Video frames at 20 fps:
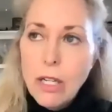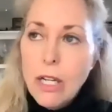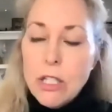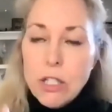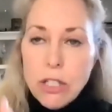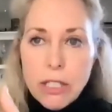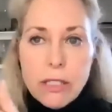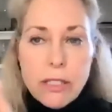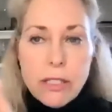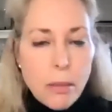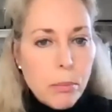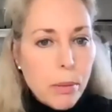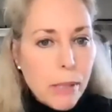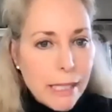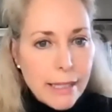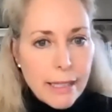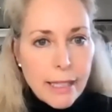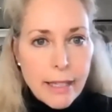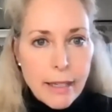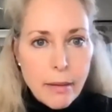She's
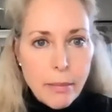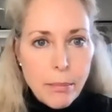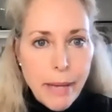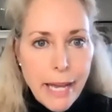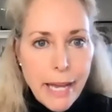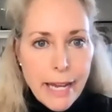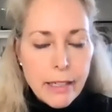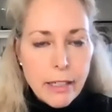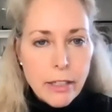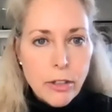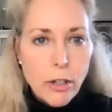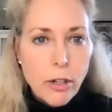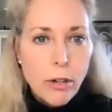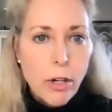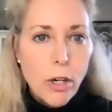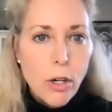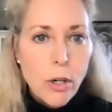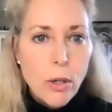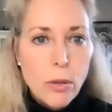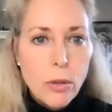completely abandoned
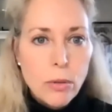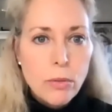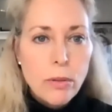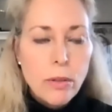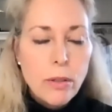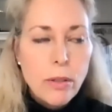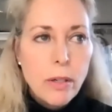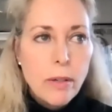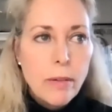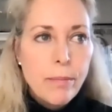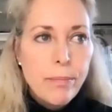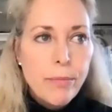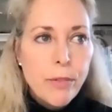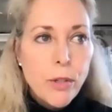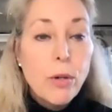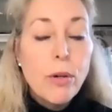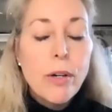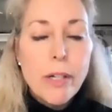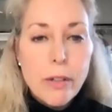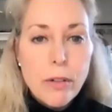her own
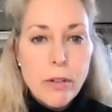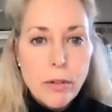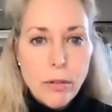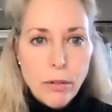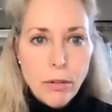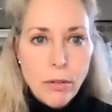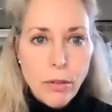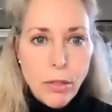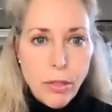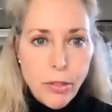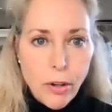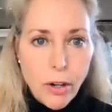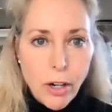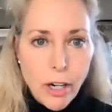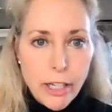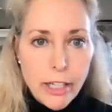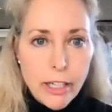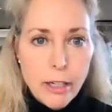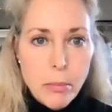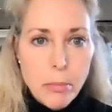critical
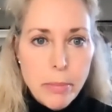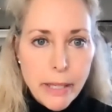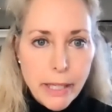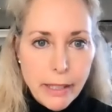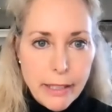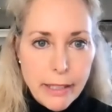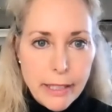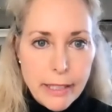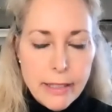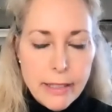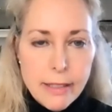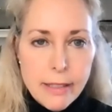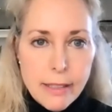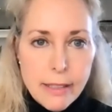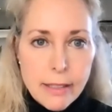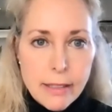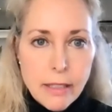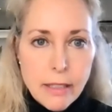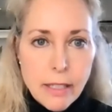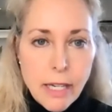thought abilities,